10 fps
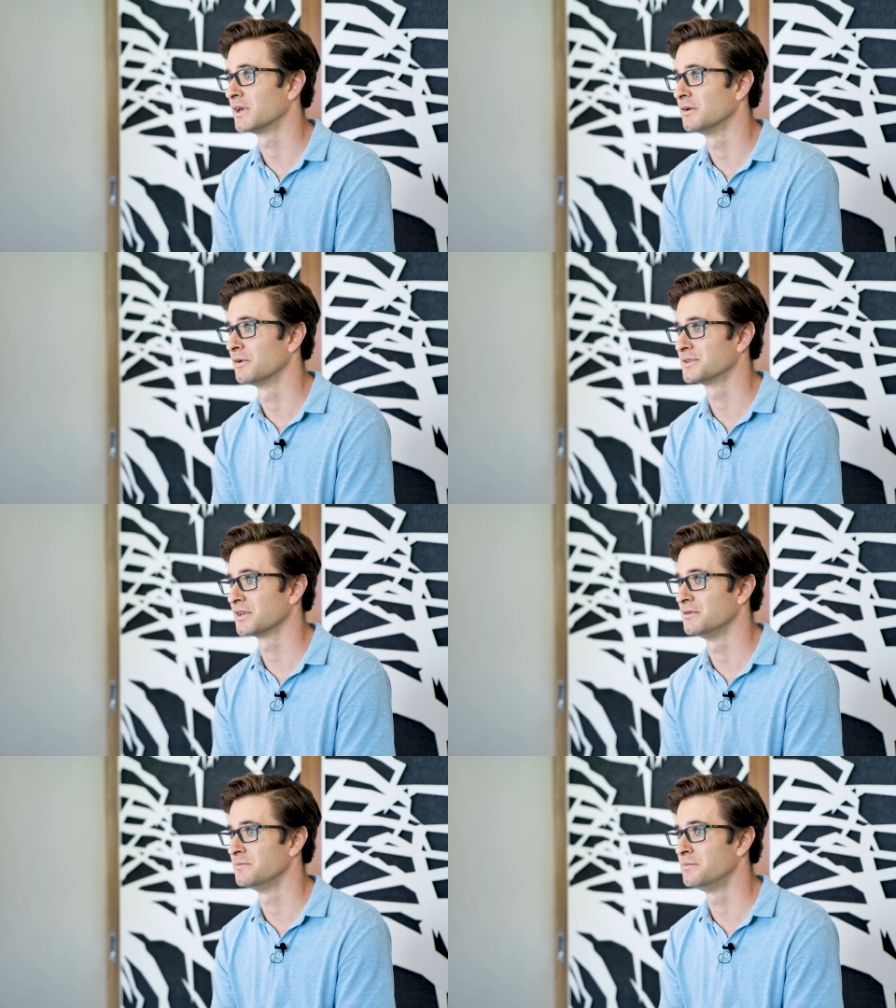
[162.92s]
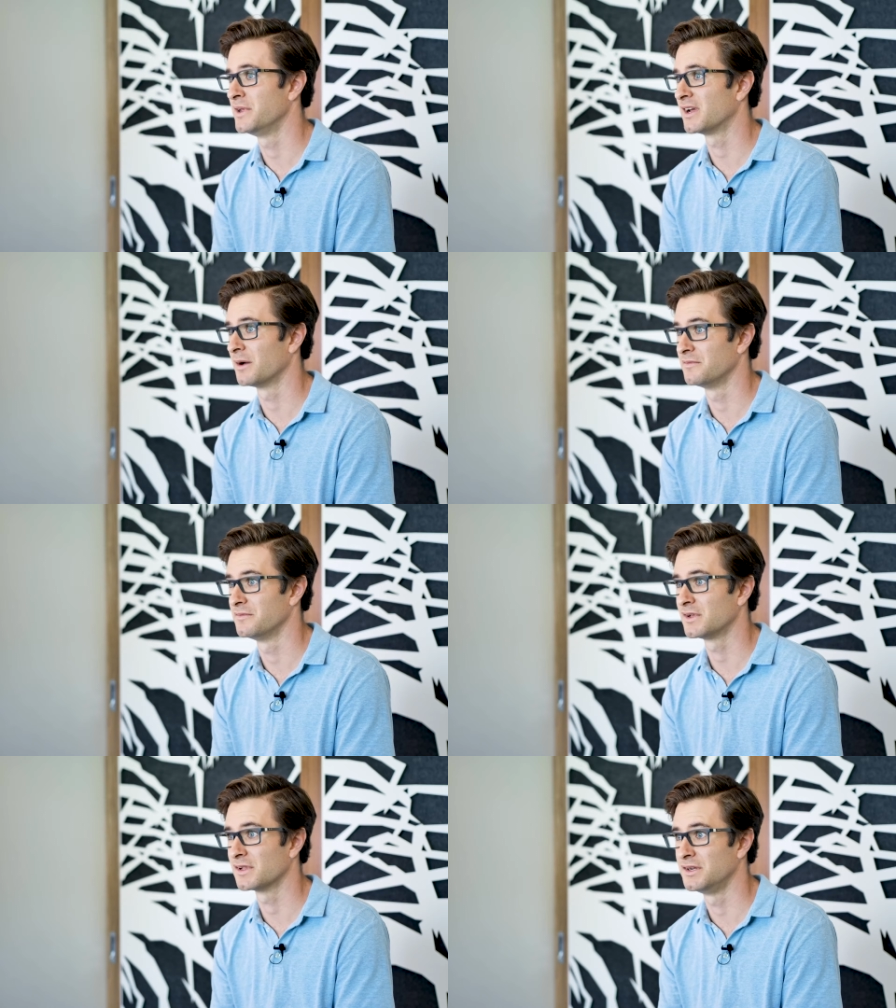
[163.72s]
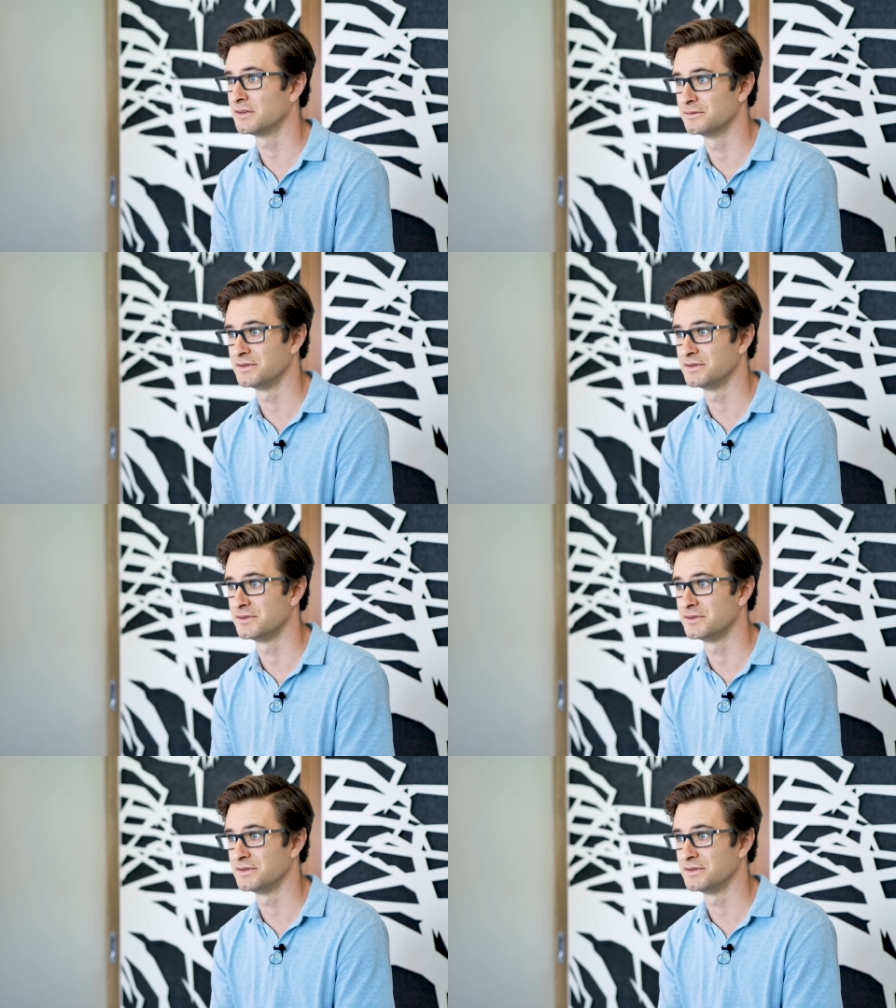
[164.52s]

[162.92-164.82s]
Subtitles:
can also pick up clinical